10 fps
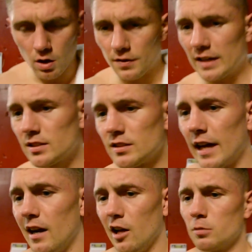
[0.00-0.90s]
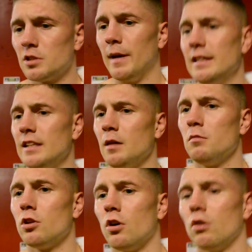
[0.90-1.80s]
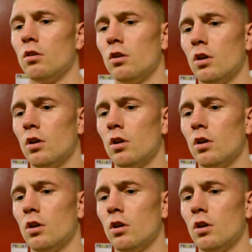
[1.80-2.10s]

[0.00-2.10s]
That's entirely up to my team. You know,